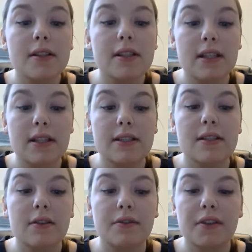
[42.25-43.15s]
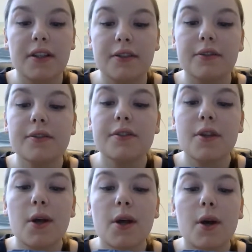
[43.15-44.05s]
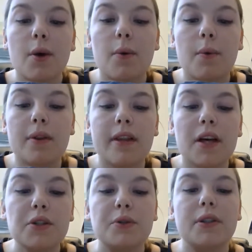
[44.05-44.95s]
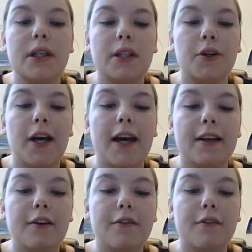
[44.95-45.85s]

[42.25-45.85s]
tea, silver needles, with natural and organic